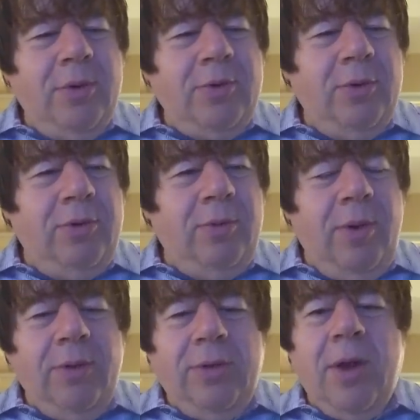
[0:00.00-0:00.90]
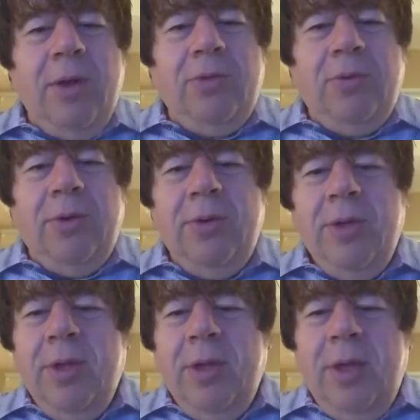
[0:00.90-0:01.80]
which was surreal to go through.
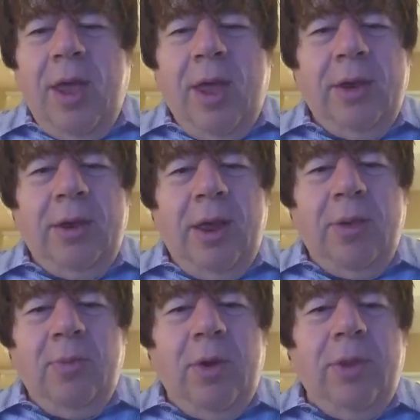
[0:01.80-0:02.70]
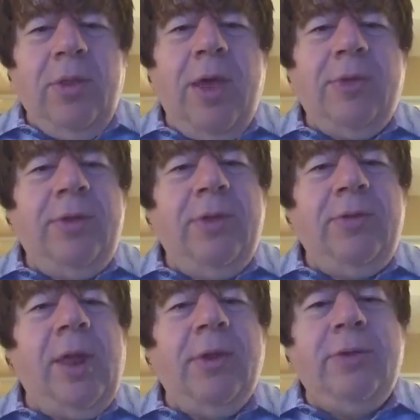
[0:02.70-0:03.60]
And one of the last
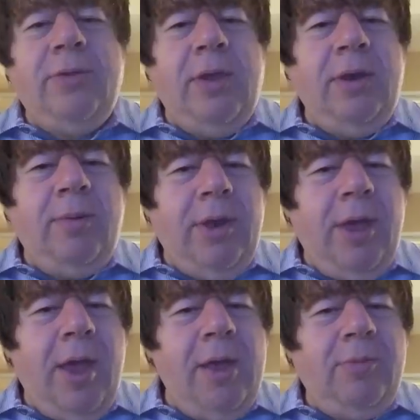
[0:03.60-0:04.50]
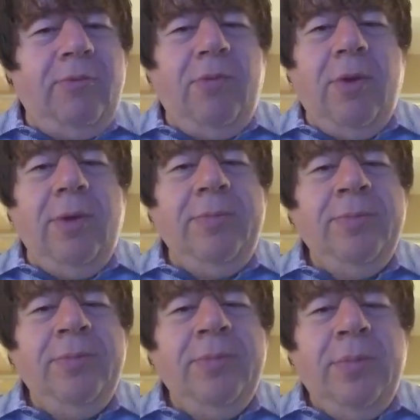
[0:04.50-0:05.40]
decent exits anybody had before
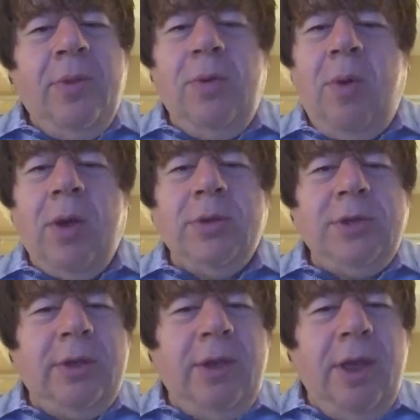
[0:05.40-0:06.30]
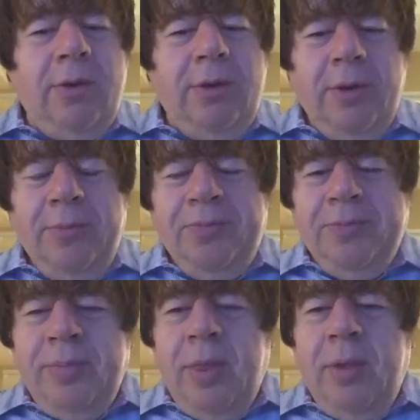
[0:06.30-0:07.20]
the whole market shut down.
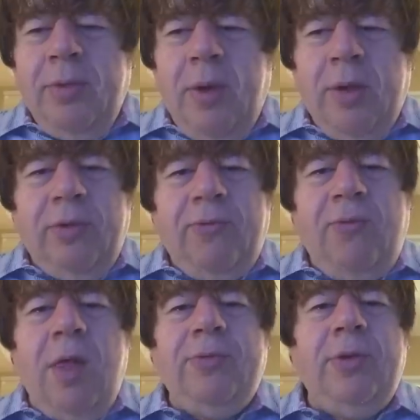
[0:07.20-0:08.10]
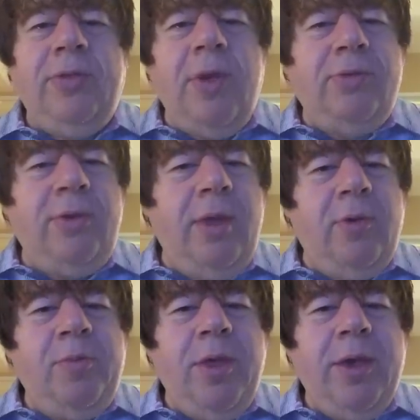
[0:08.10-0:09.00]
So as the fall of 2008
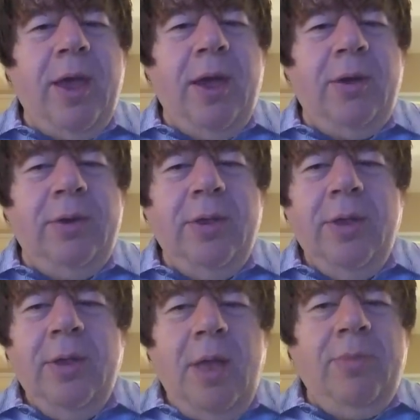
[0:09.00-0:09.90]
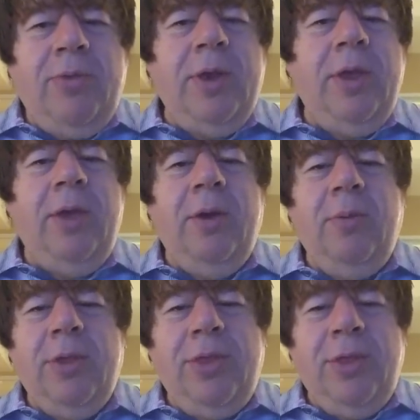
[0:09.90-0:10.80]
was playing out, I'm sitting here
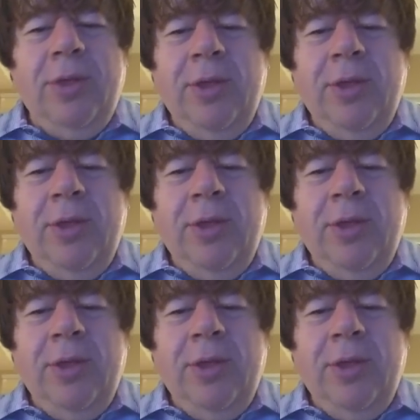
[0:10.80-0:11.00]
with